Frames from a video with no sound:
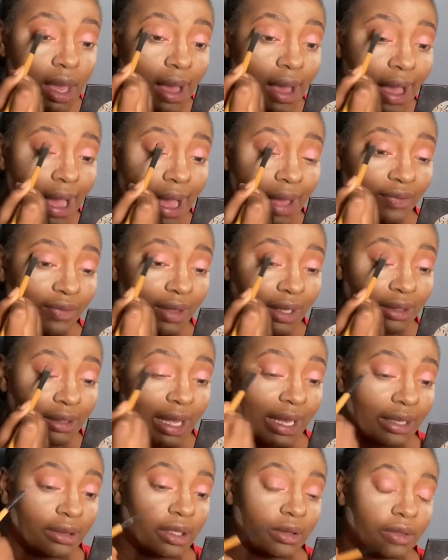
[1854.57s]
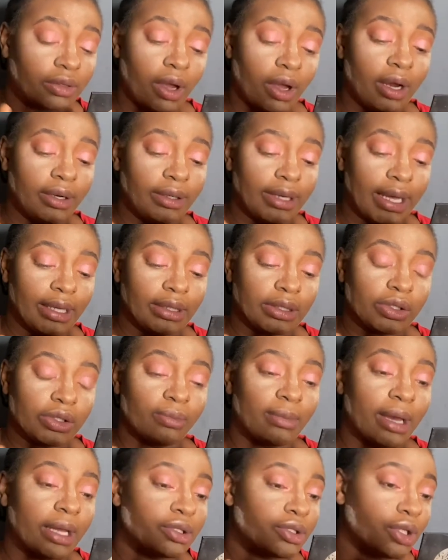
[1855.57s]
And then like the third day into
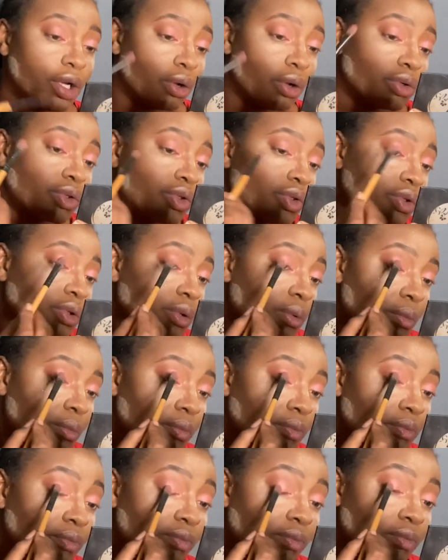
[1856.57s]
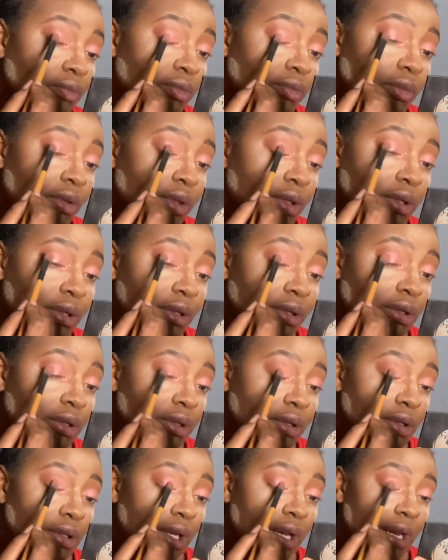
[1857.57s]
my dose,
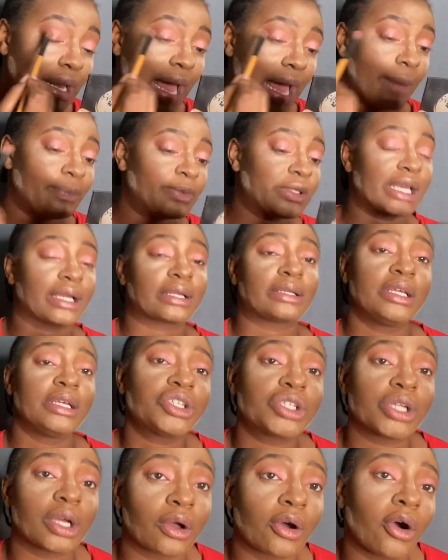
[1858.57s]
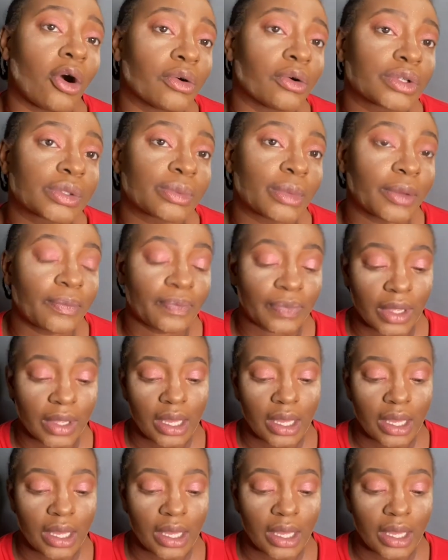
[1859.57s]
the lab technician calls me.